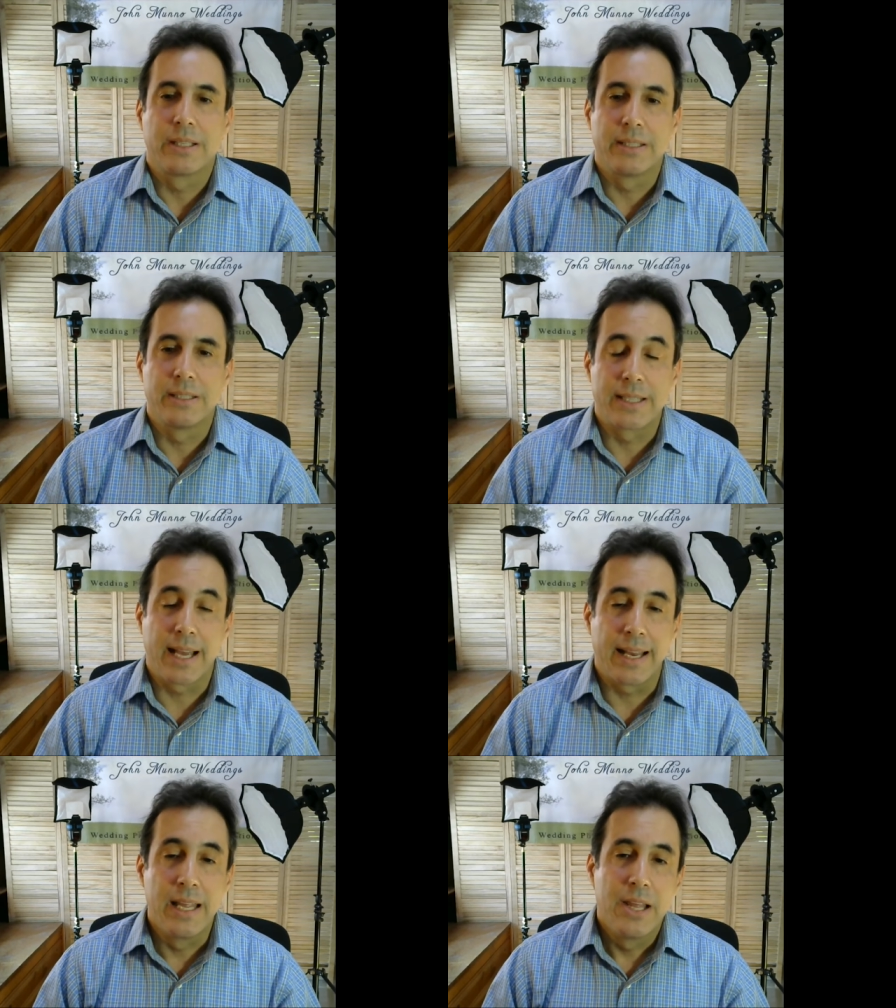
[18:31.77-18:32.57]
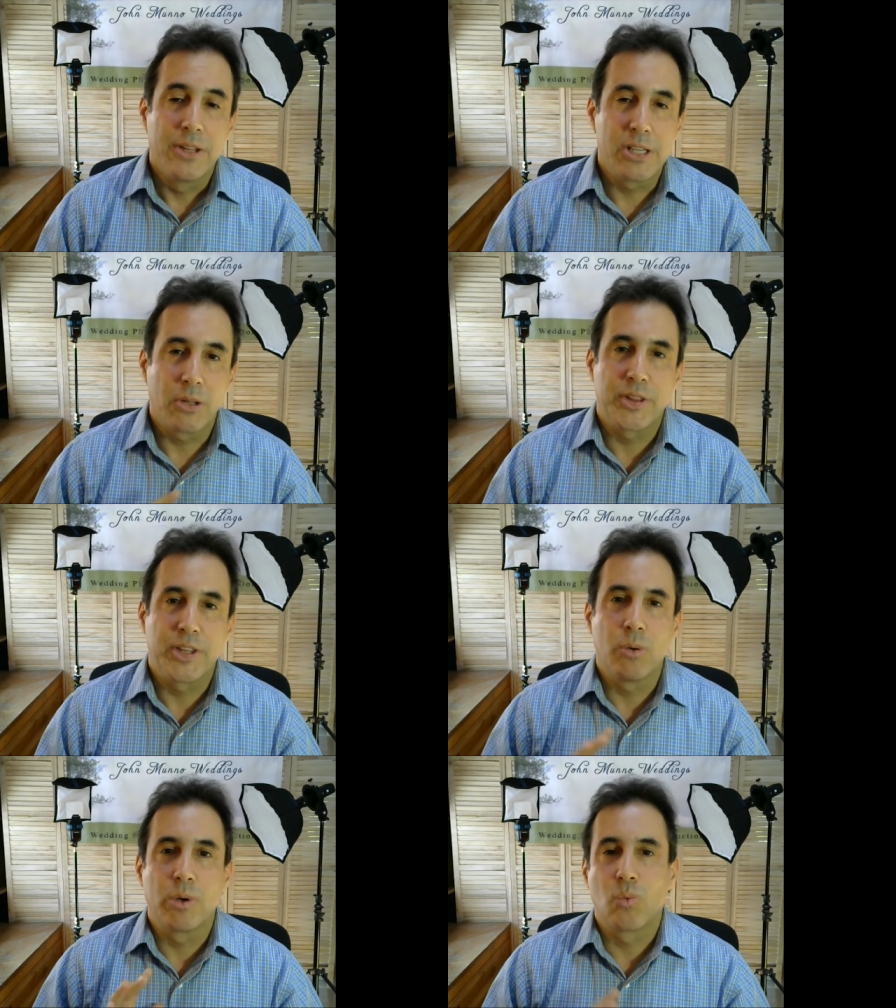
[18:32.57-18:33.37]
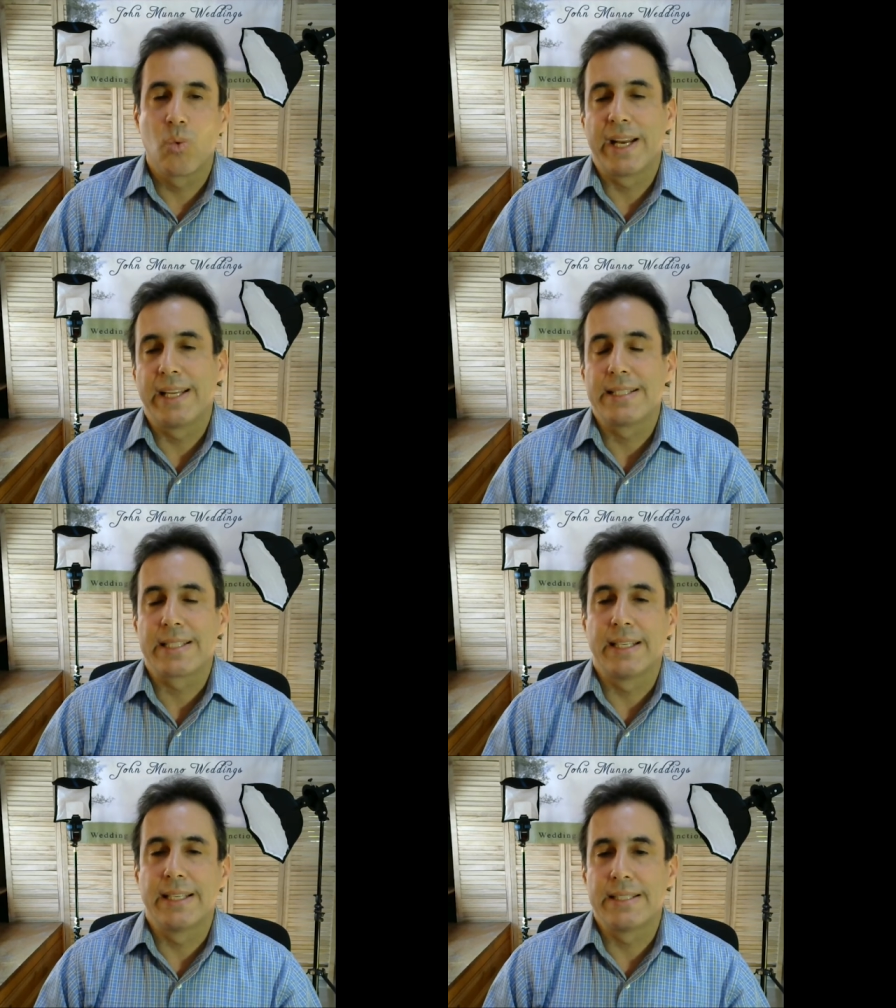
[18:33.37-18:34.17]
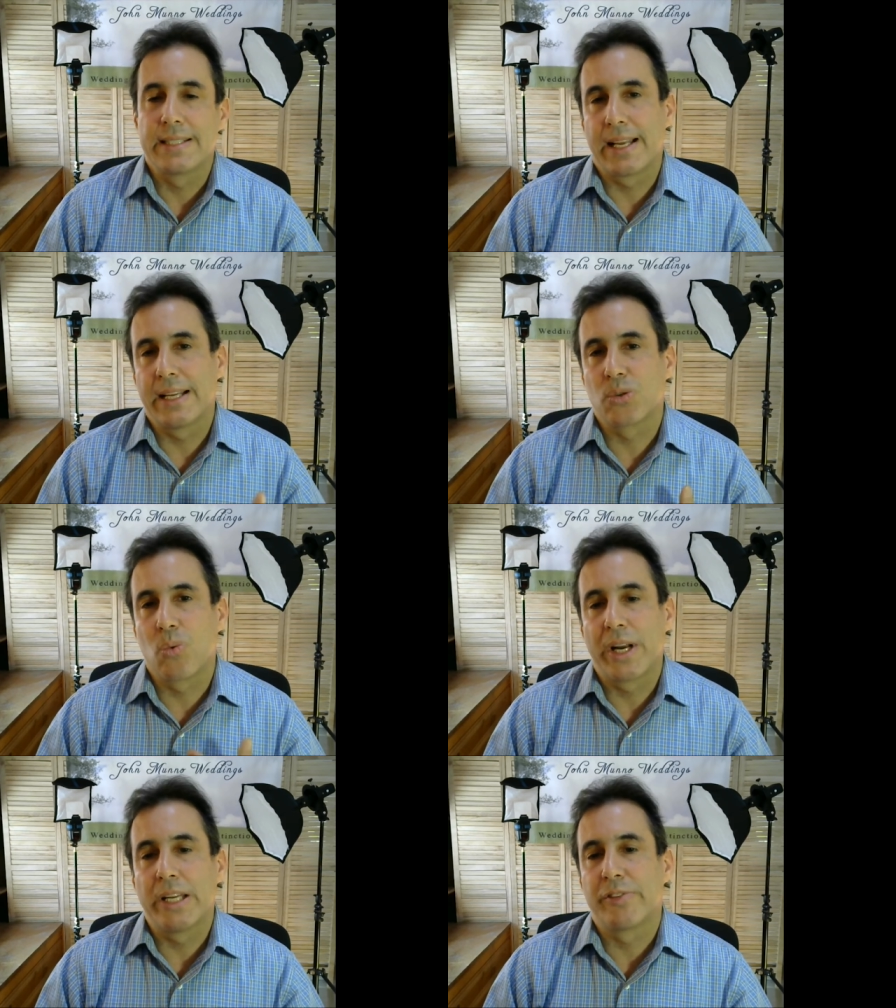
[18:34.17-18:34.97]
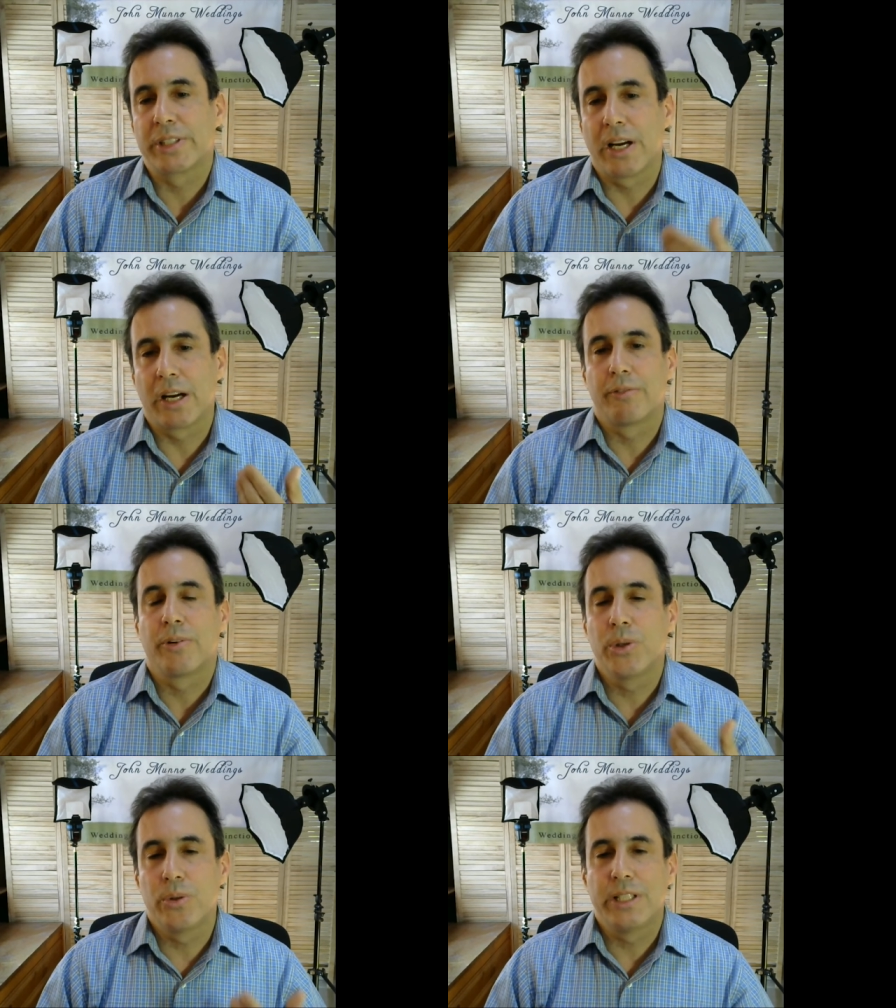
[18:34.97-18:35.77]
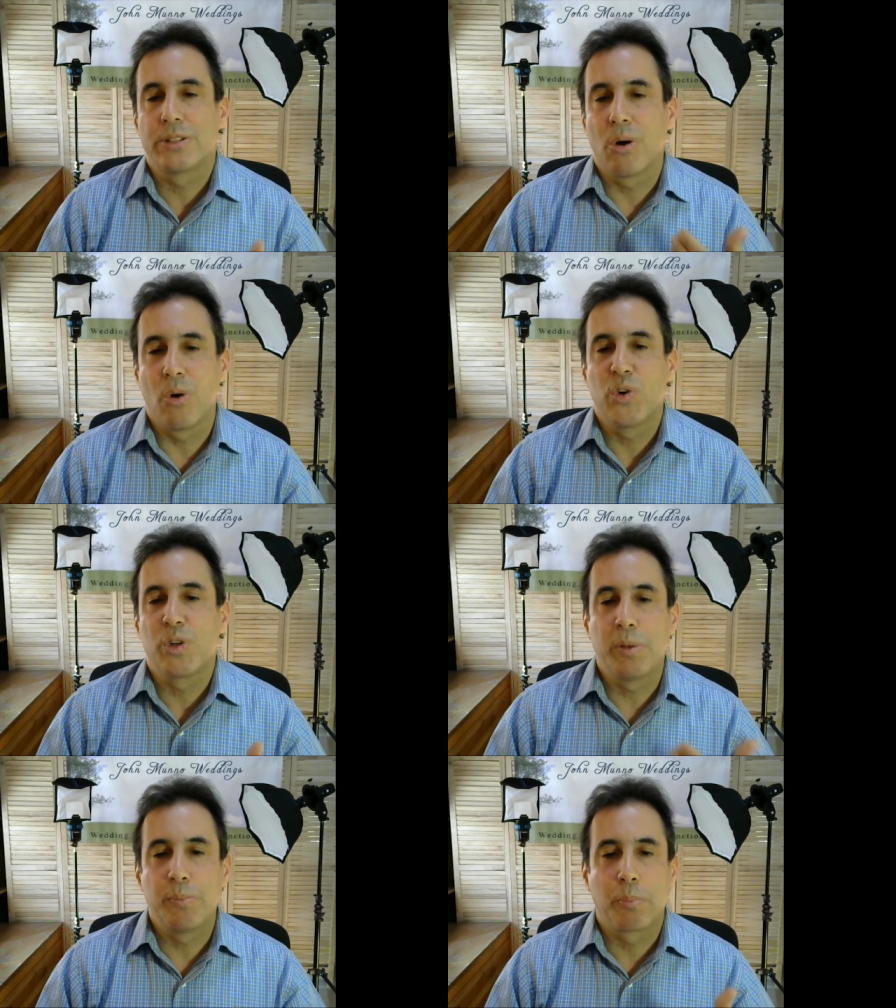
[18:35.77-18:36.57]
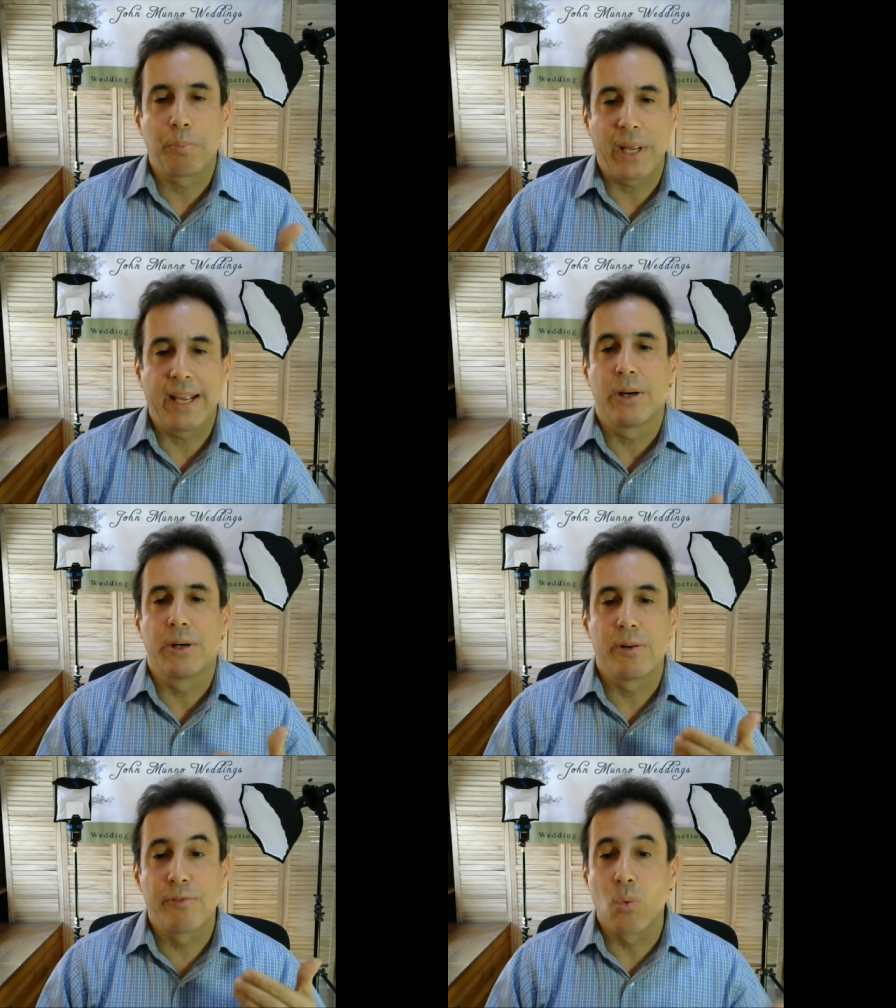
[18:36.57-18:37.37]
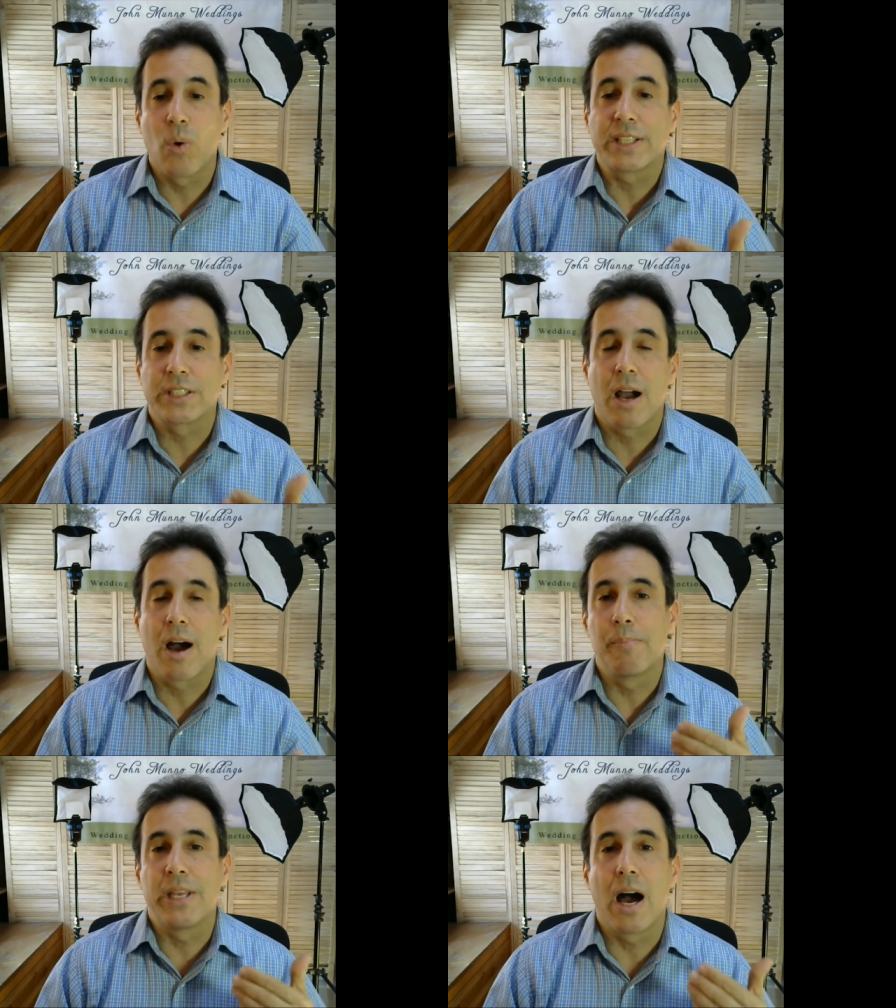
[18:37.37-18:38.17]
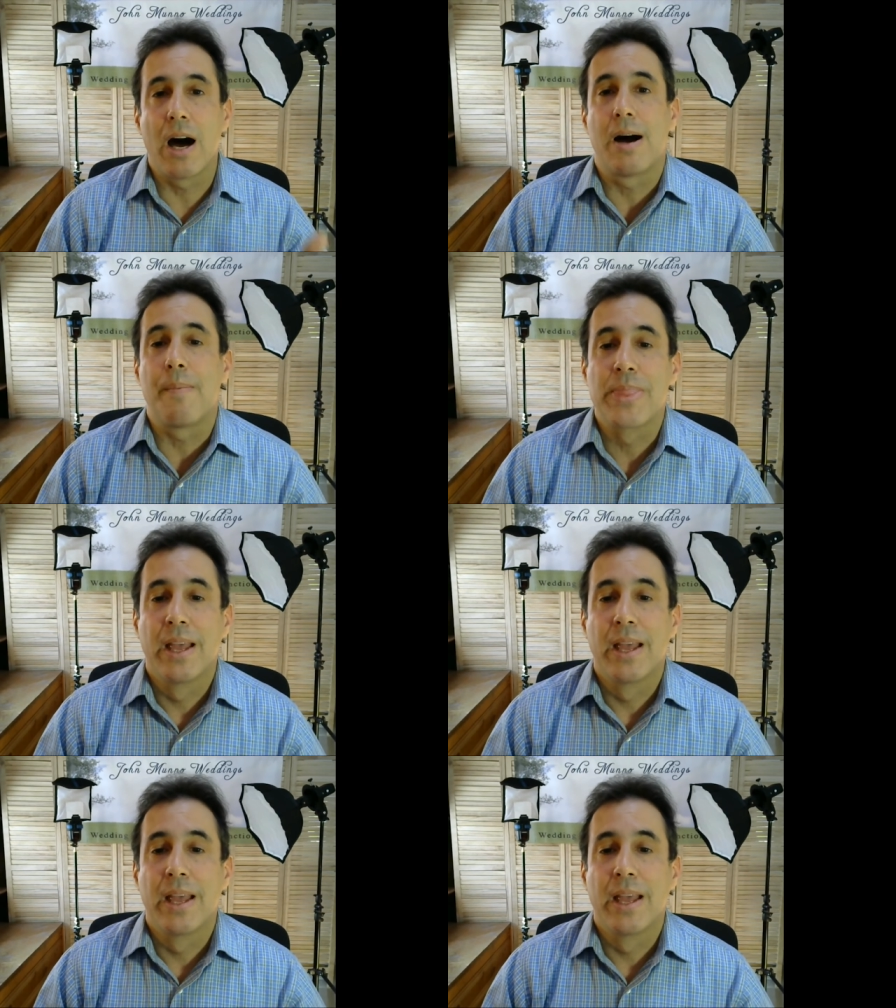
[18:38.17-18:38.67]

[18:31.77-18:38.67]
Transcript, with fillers: Is that the other thing with weddings is that as a wedding photographer, you need to always be prepared for what's coming up,